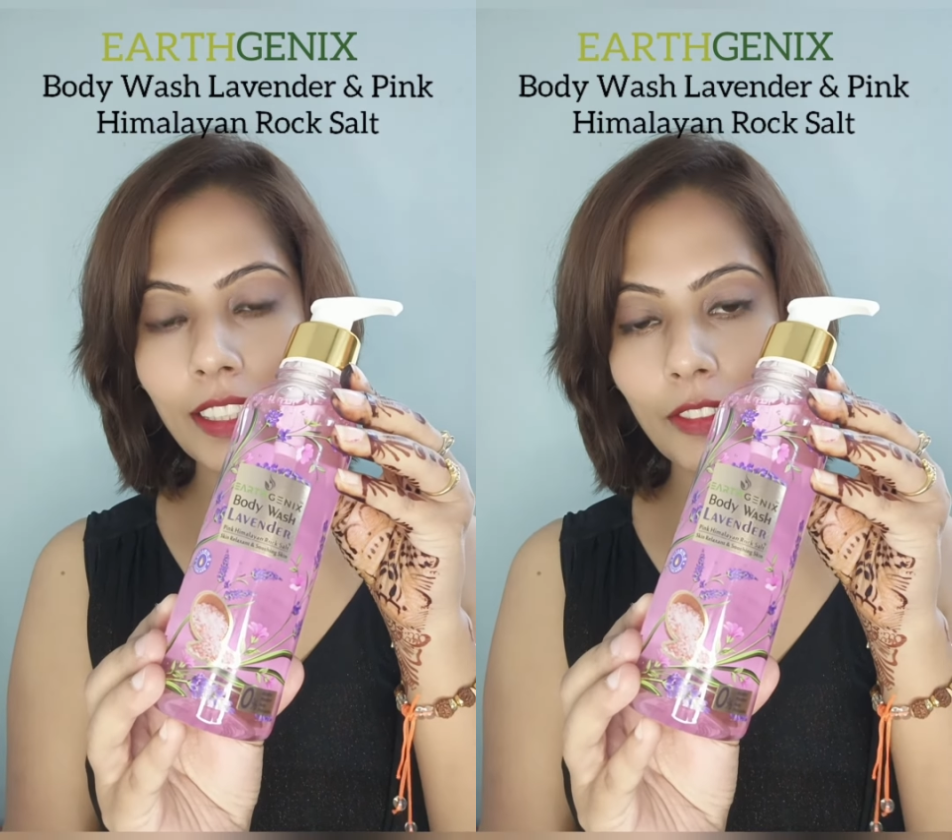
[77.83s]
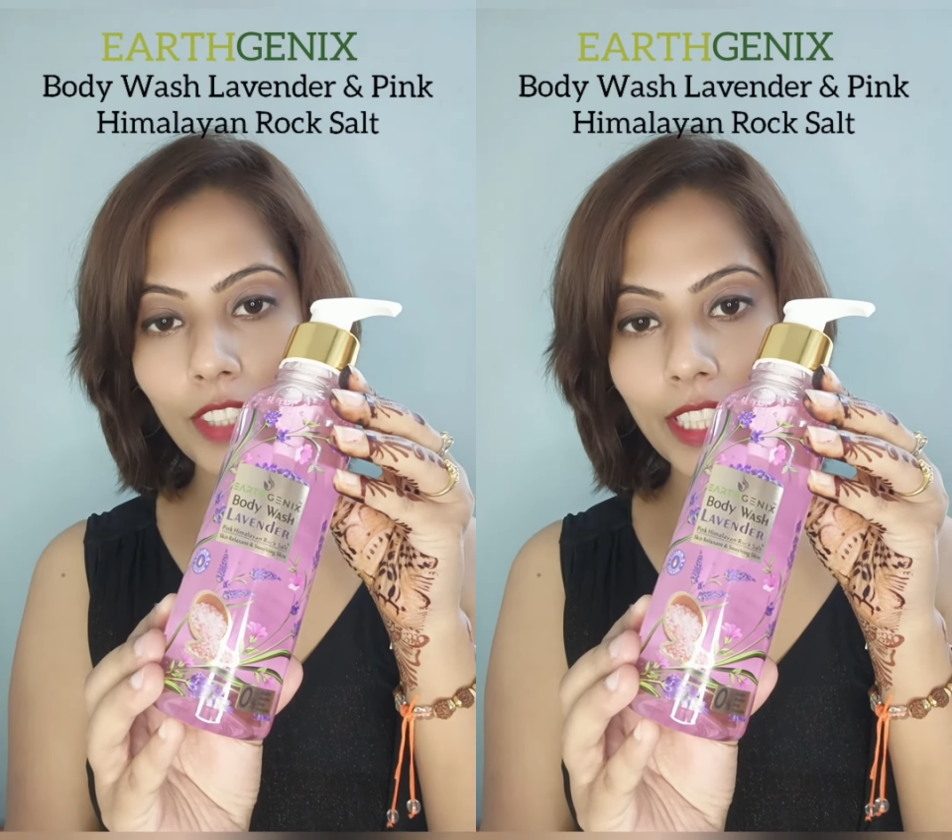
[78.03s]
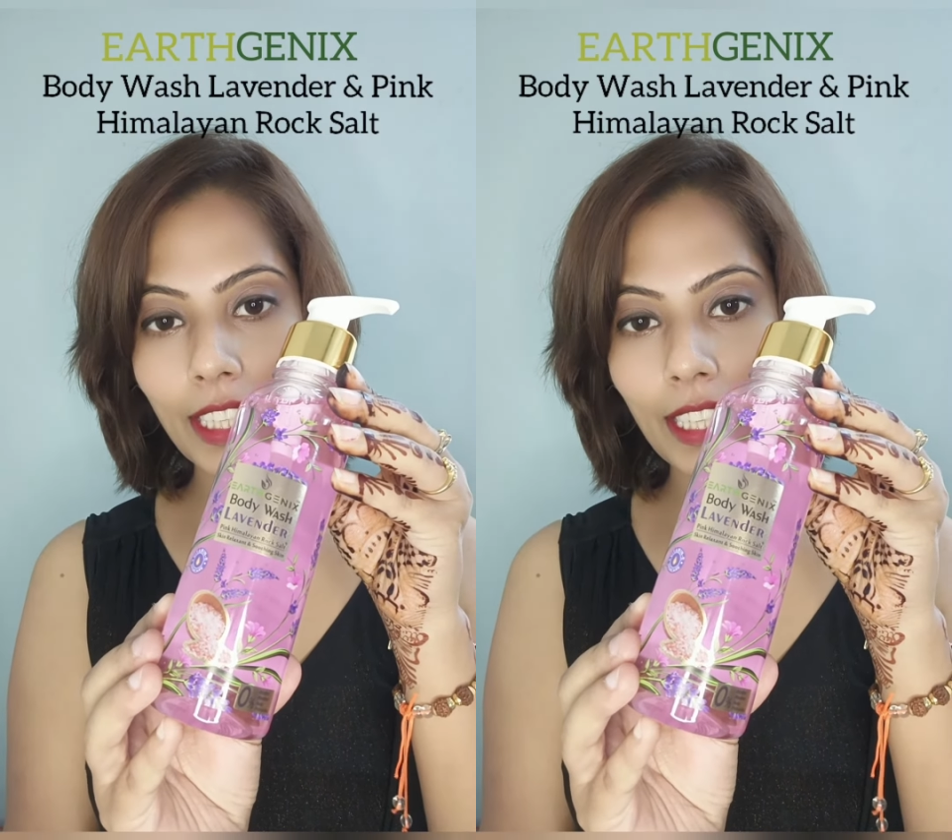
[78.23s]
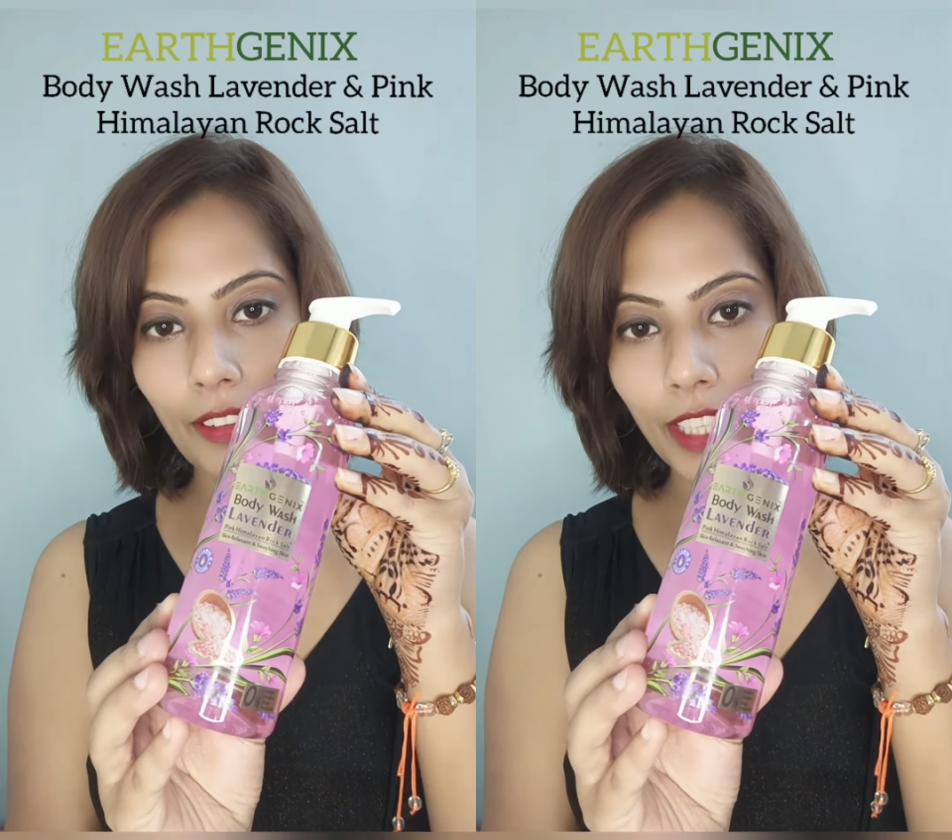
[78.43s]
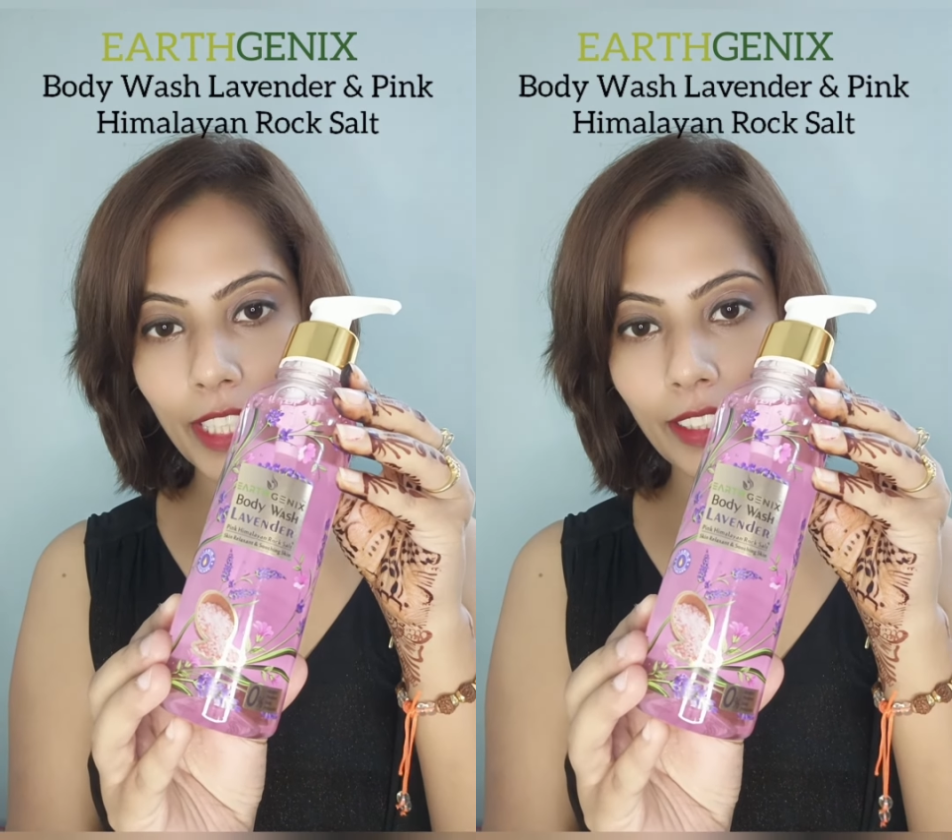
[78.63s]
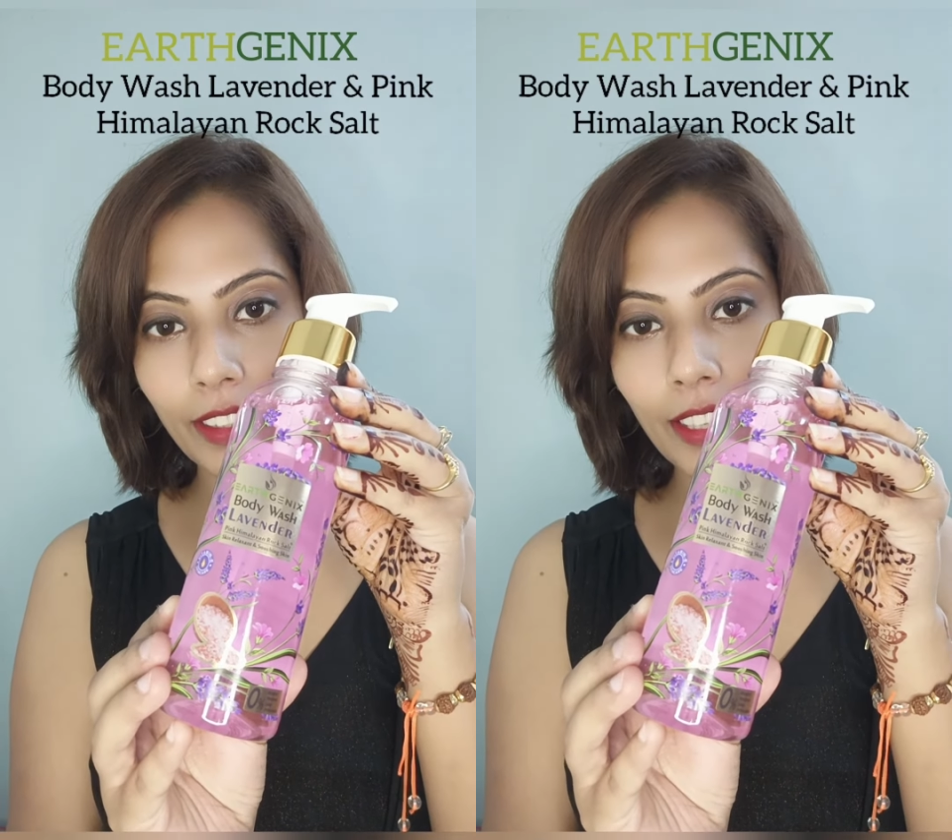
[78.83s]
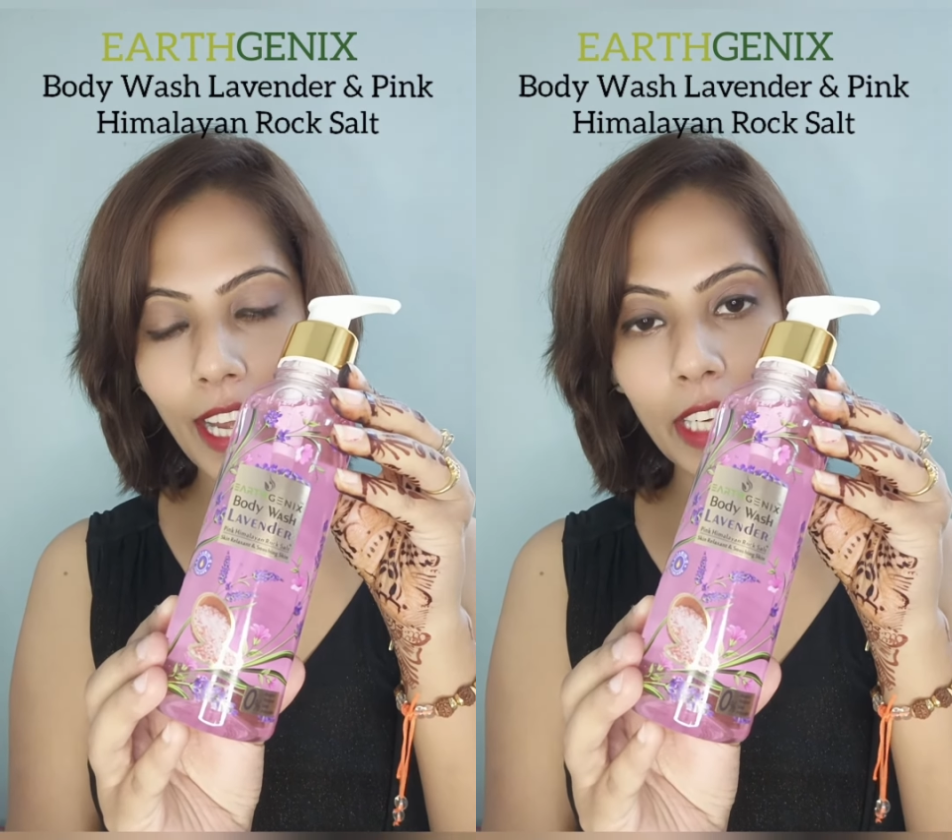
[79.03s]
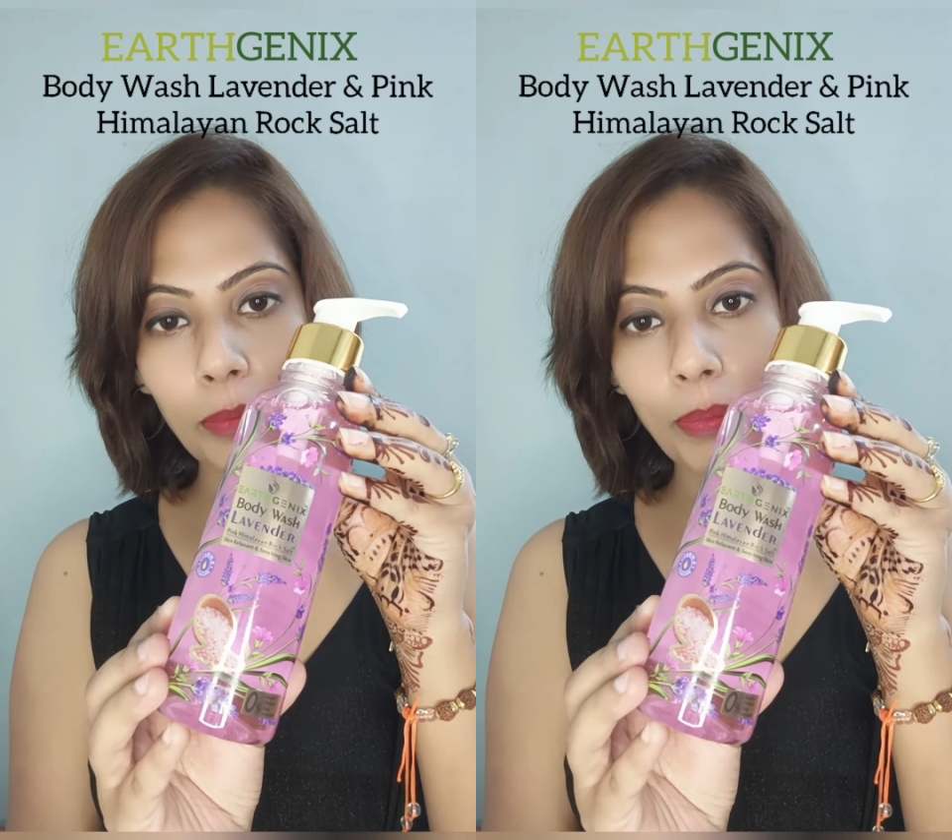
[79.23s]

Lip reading: with lavender and